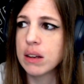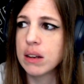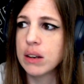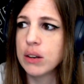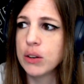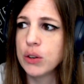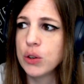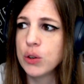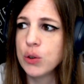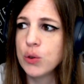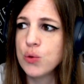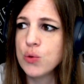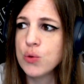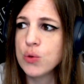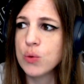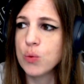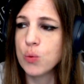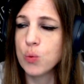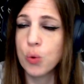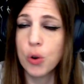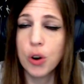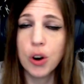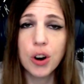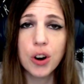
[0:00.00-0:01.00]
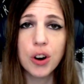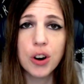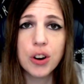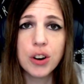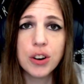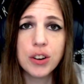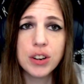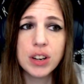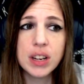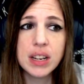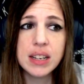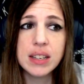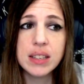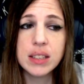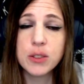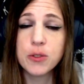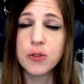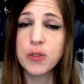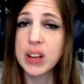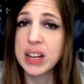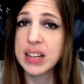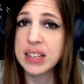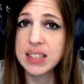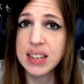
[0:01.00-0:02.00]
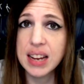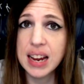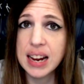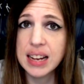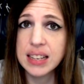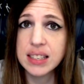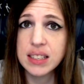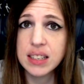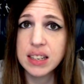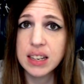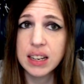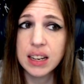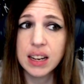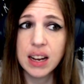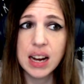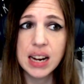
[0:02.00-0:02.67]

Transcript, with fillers: new word is fantastic.